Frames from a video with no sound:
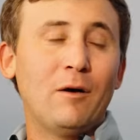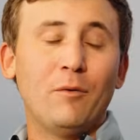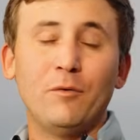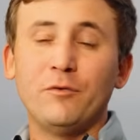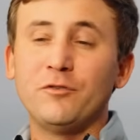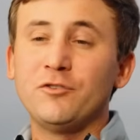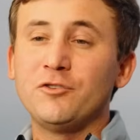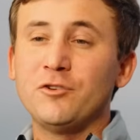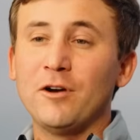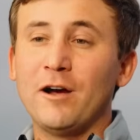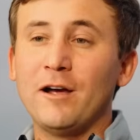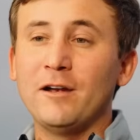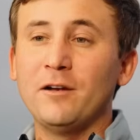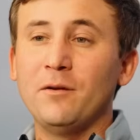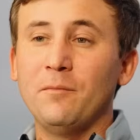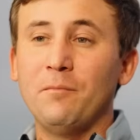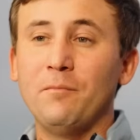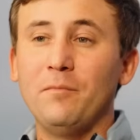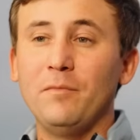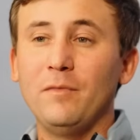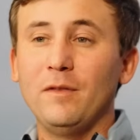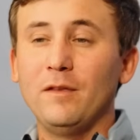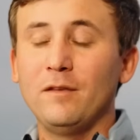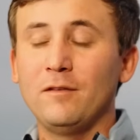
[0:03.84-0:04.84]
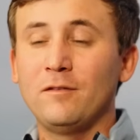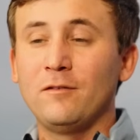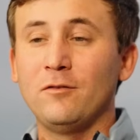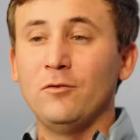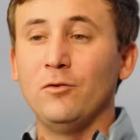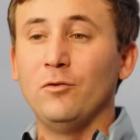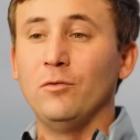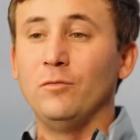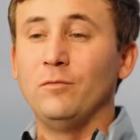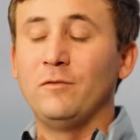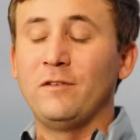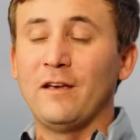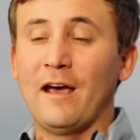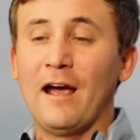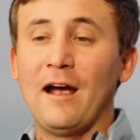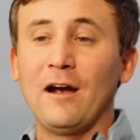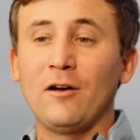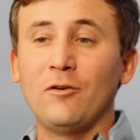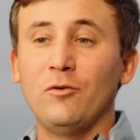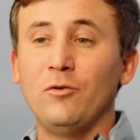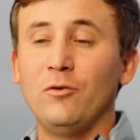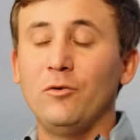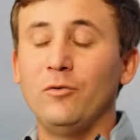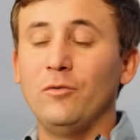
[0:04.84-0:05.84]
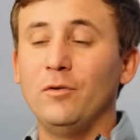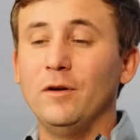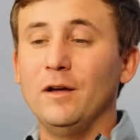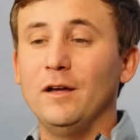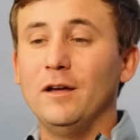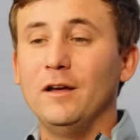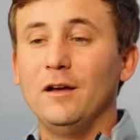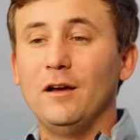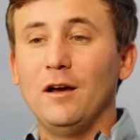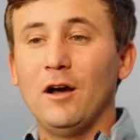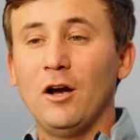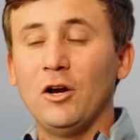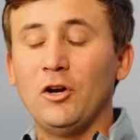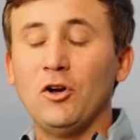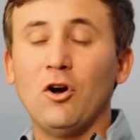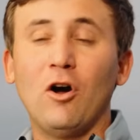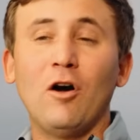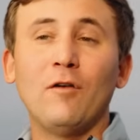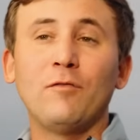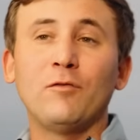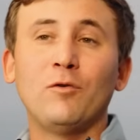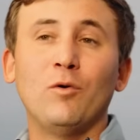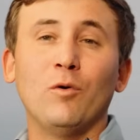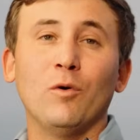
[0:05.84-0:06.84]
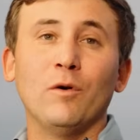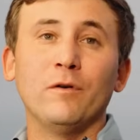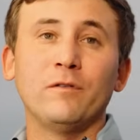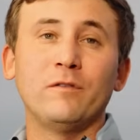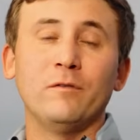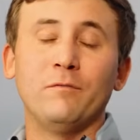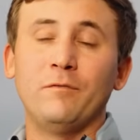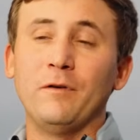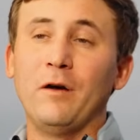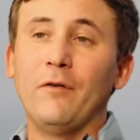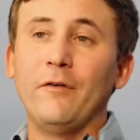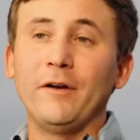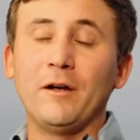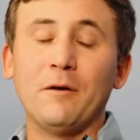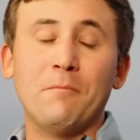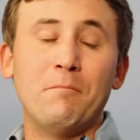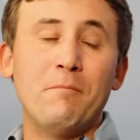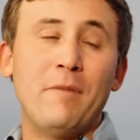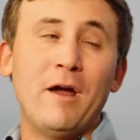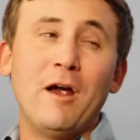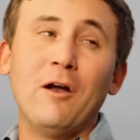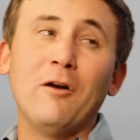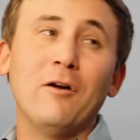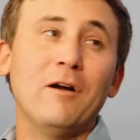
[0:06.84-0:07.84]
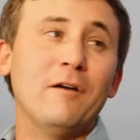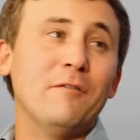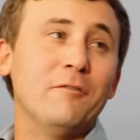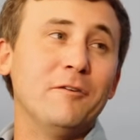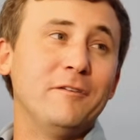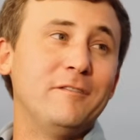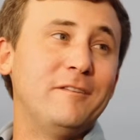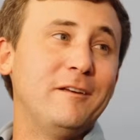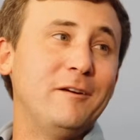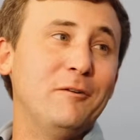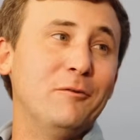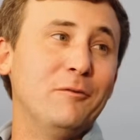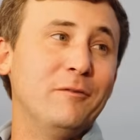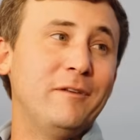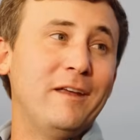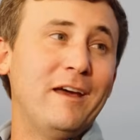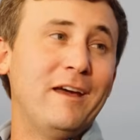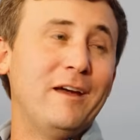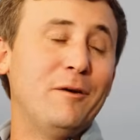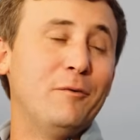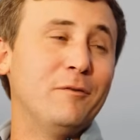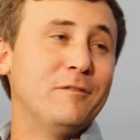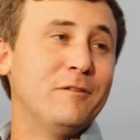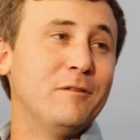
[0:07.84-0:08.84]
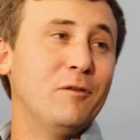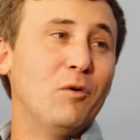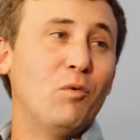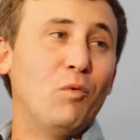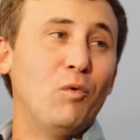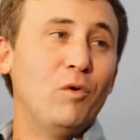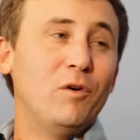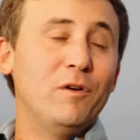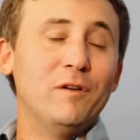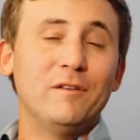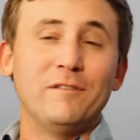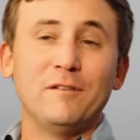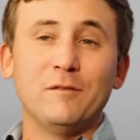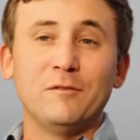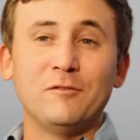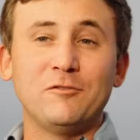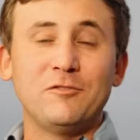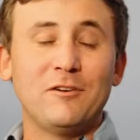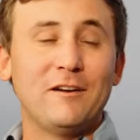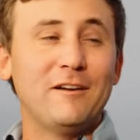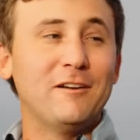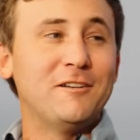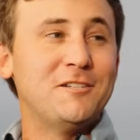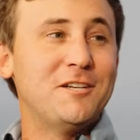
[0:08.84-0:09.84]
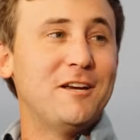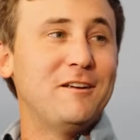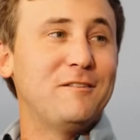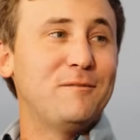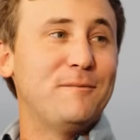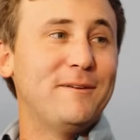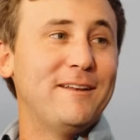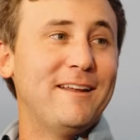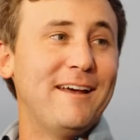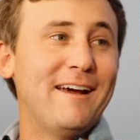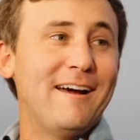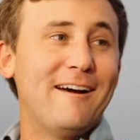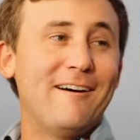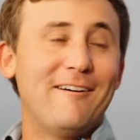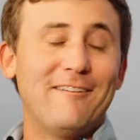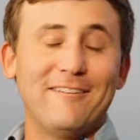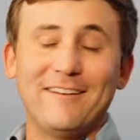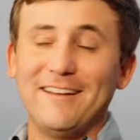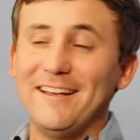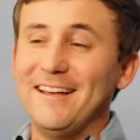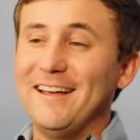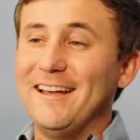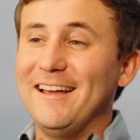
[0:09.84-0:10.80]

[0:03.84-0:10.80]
I was trying to, to tackle a golf course. It felt like a bear every single day was in the woods. It was trying to chase me down.